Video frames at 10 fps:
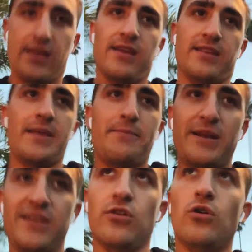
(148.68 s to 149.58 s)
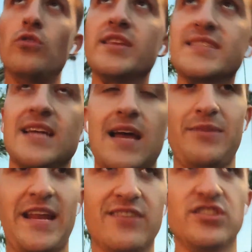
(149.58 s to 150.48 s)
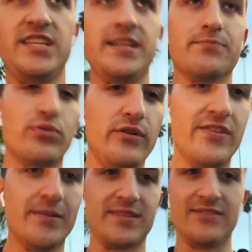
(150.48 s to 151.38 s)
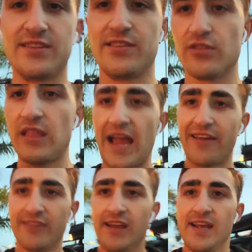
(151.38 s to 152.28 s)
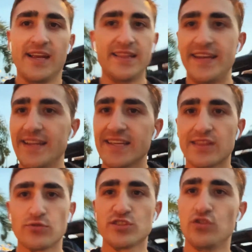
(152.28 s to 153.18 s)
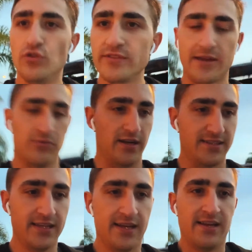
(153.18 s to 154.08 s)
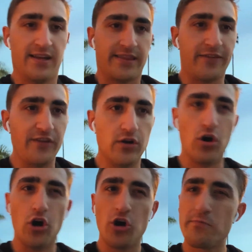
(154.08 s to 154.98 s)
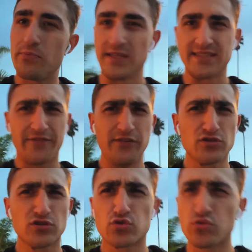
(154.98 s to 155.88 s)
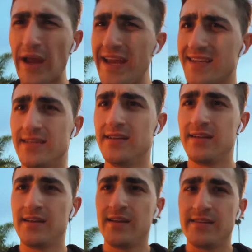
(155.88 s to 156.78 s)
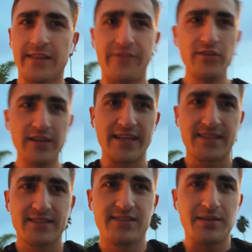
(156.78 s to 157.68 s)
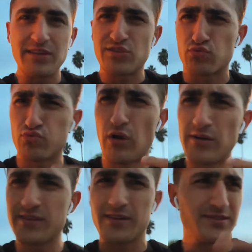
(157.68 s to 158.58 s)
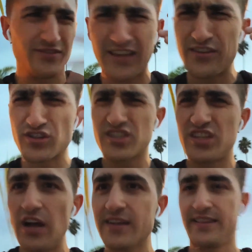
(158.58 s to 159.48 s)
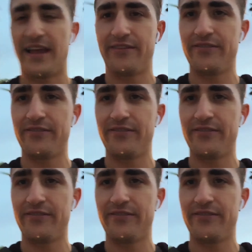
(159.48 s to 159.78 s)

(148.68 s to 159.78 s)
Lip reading: They put in all this time and energy to improve themselves in their life, and they didn't get the result they want. They feel hopeless. They feel drained. They feel like something's wrong with themselves, that they're stuck in life.